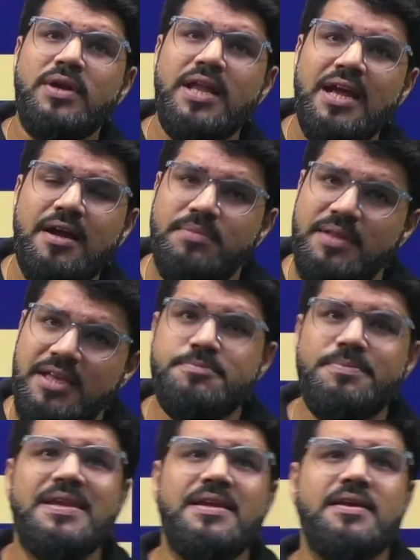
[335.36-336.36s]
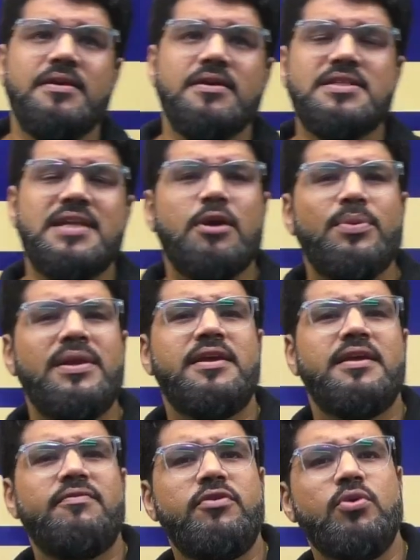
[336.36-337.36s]
take up these many years, that will
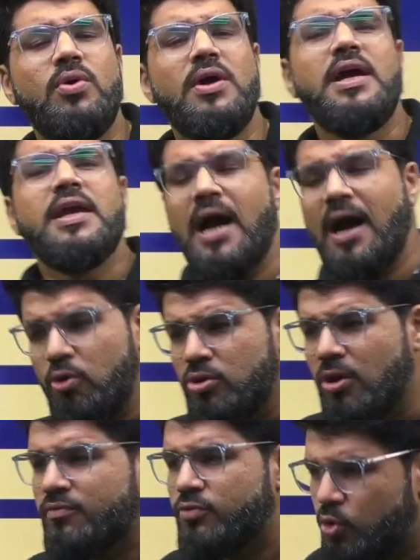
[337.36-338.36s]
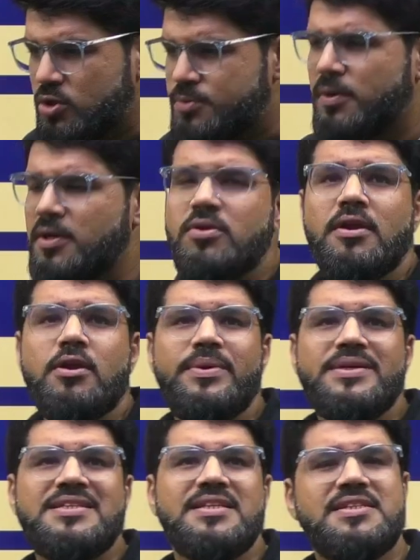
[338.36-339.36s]
give you out of those particular
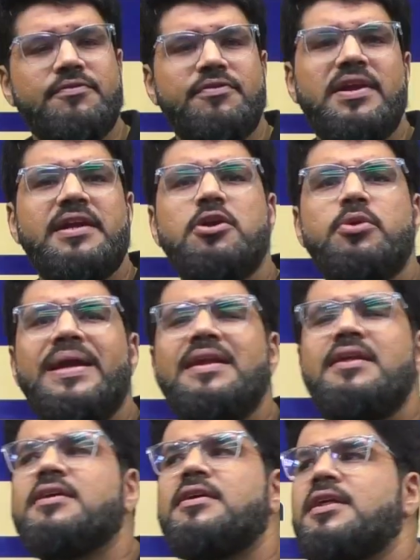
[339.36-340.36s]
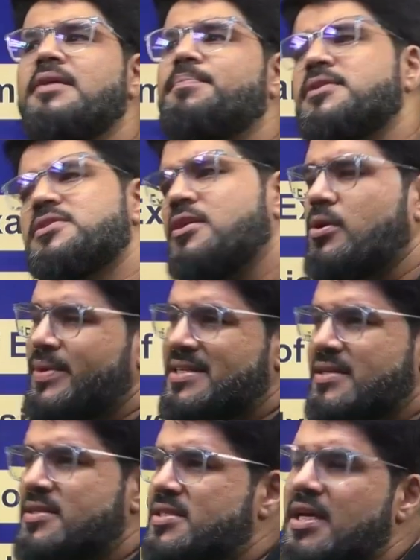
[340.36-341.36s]
questions, definitely 20-30%
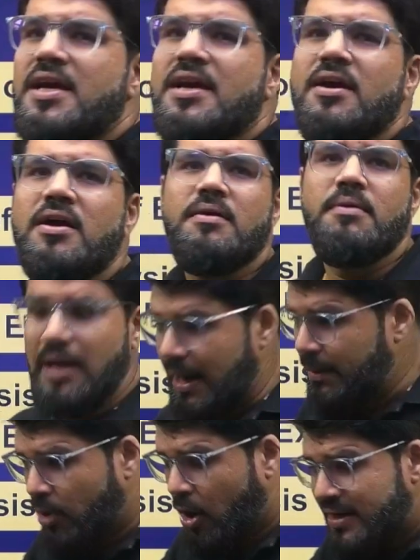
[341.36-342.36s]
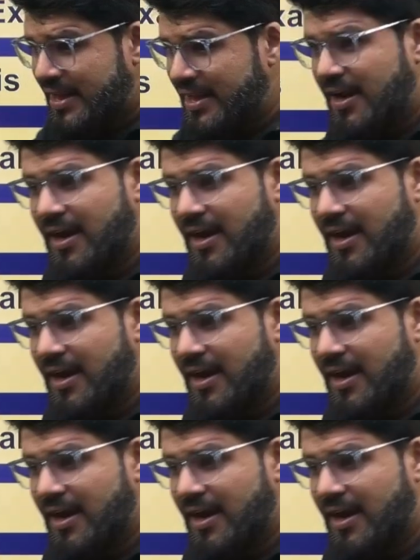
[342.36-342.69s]
questions. I'm not telling